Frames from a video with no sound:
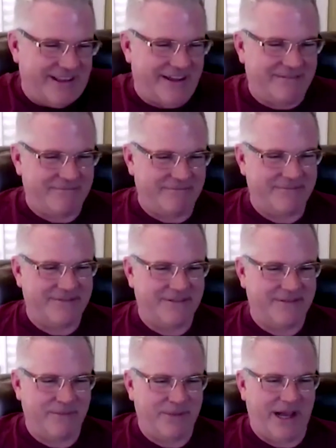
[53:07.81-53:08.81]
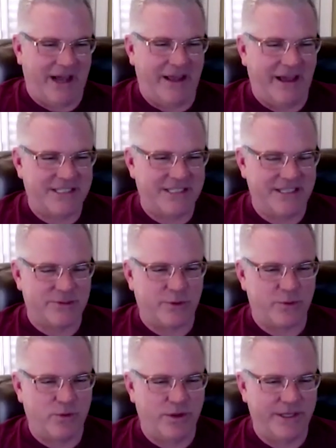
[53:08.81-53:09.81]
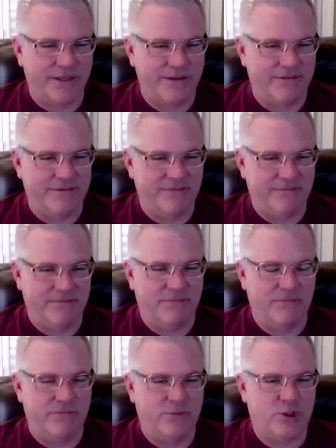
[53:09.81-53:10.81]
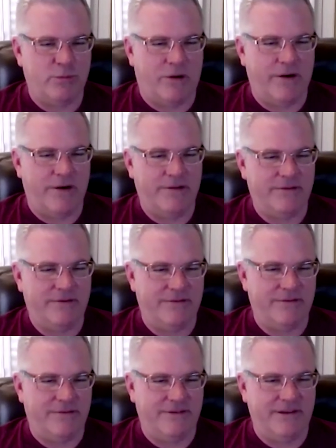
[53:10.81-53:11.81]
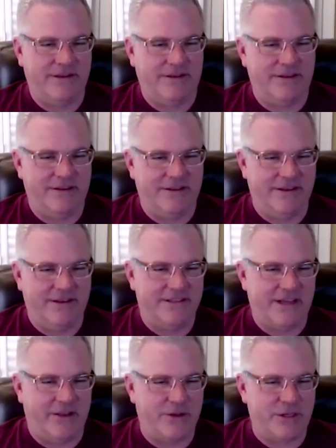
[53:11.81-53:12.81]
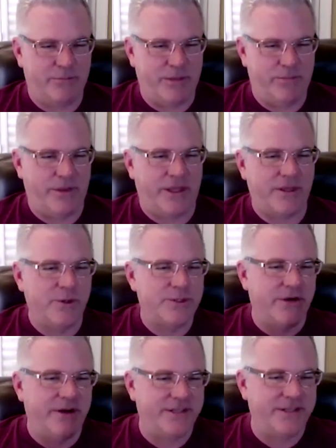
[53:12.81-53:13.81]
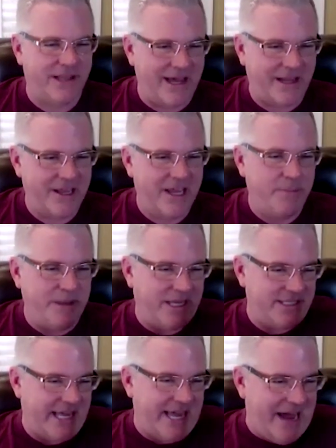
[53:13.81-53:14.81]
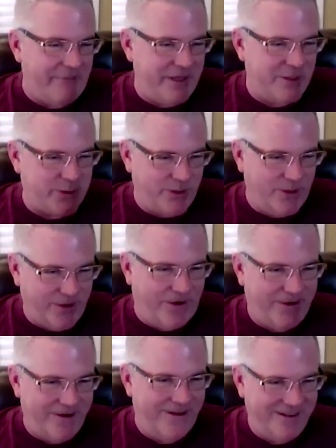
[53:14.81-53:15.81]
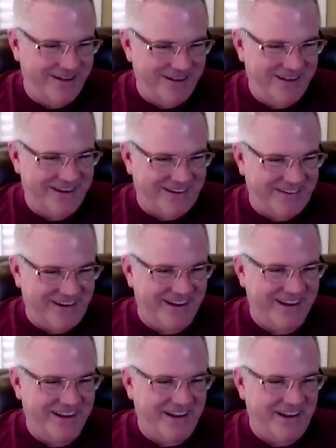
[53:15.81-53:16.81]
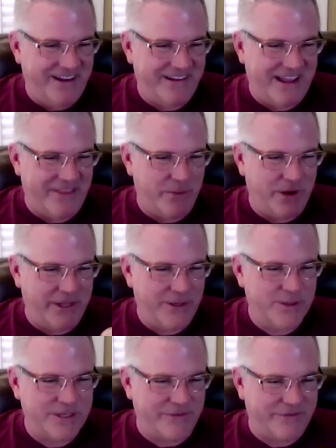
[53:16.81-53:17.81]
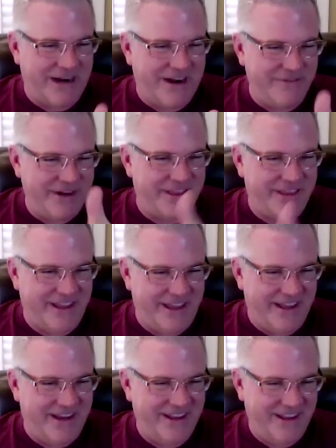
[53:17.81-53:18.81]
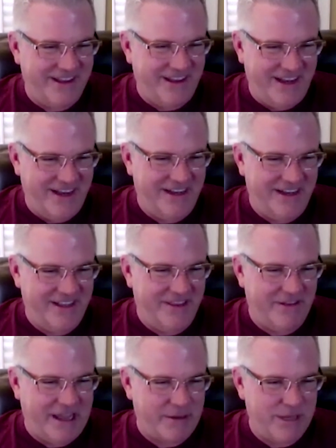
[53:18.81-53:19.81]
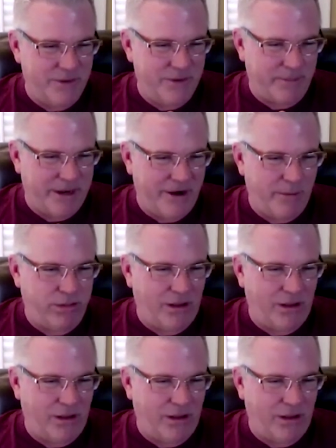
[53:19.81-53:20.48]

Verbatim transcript: like, but I, I see this with really smart, intelligent people that use their intellect because they have this tool, right? Now they want to use it for everything, and they're like me with a pair of